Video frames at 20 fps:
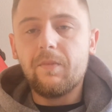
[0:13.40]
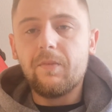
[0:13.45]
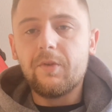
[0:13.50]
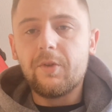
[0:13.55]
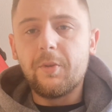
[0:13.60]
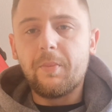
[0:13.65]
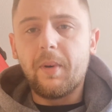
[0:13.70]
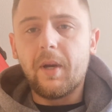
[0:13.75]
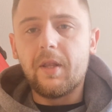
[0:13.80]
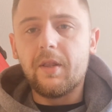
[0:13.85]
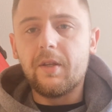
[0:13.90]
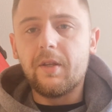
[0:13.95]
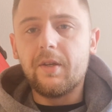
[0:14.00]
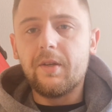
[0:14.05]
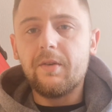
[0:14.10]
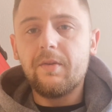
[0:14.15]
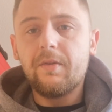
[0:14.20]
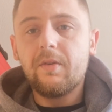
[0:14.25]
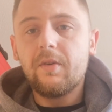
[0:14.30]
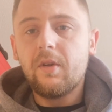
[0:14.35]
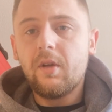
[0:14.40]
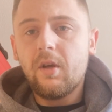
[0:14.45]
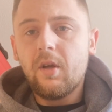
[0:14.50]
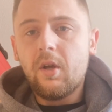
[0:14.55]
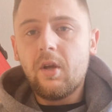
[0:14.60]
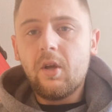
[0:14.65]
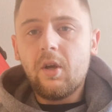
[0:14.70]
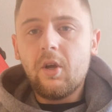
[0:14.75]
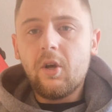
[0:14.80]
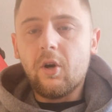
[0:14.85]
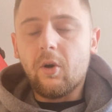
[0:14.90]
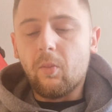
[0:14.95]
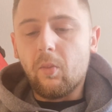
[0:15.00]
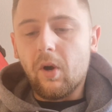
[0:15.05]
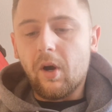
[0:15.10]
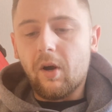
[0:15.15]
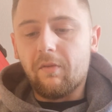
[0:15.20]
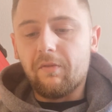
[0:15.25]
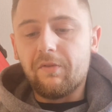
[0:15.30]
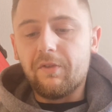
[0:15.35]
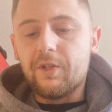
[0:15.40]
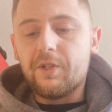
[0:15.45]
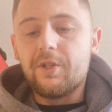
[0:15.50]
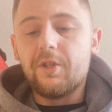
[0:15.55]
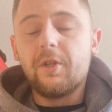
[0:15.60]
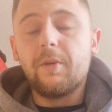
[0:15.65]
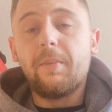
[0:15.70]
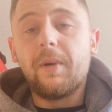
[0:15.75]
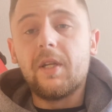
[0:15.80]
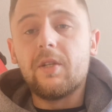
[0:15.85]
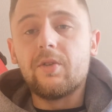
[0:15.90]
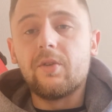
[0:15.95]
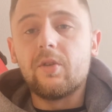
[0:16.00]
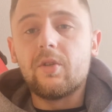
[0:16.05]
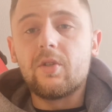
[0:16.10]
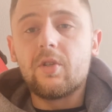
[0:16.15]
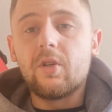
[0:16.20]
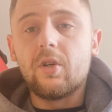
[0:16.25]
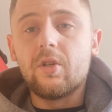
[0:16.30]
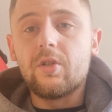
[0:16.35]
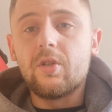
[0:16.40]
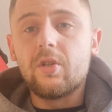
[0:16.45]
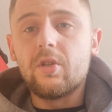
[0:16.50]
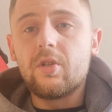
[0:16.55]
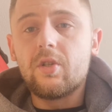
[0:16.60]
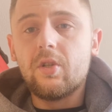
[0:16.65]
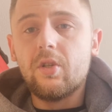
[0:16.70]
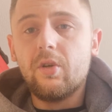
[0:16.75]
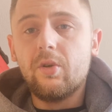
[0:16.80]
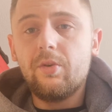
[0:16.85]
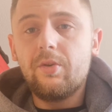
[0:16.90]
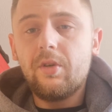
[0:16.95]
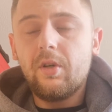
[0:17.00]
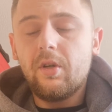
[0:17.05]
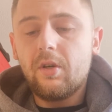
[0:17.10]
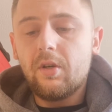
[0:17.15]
depending on where I'm fishing, depends on the size of the snood.